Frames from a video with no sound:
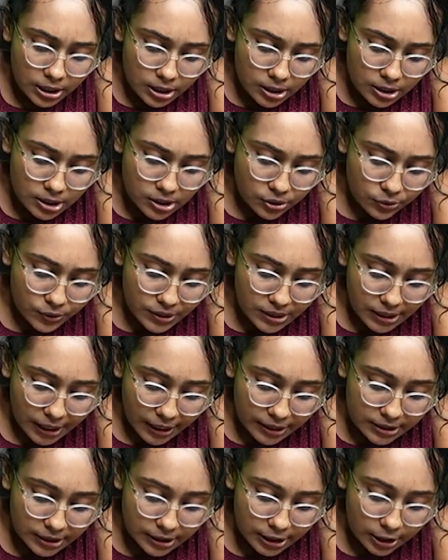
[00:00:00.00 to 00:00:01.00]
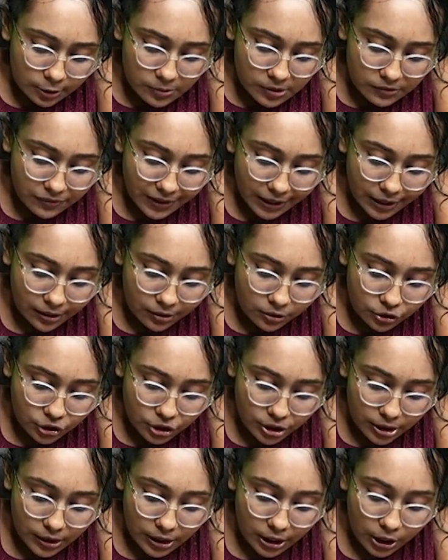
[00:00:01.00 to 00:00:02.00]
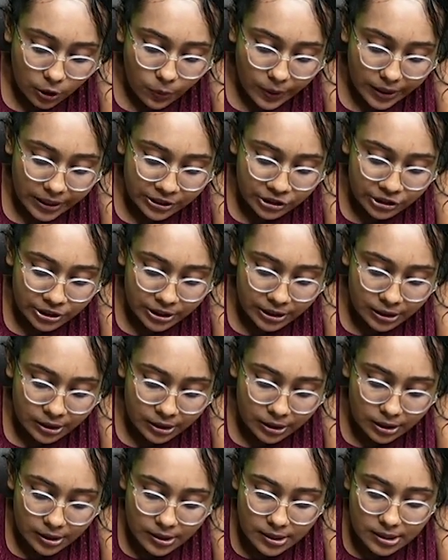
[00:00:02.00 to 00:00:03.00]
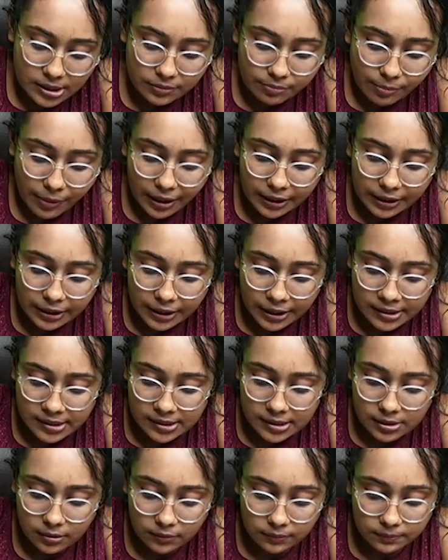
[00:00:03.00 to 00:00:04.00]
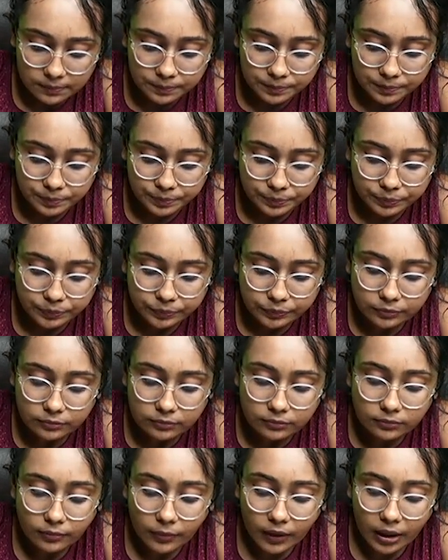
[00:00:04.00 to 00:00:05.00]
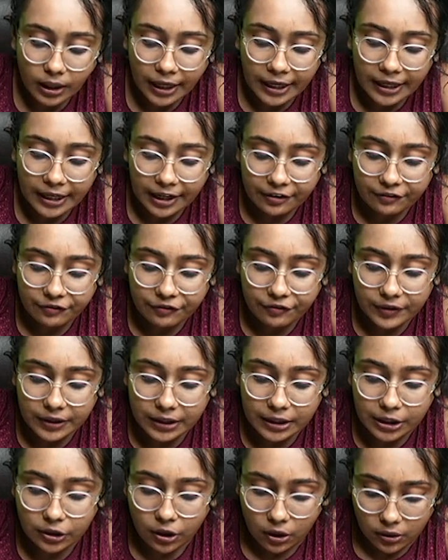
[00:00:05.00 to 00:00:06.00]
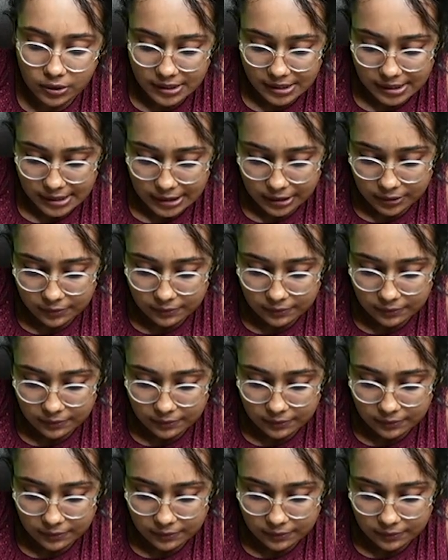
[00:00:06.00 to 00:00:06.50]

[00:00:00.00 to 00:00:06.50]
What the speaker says: So standard Gibbs free energy, the equation is minus NF E naught cell.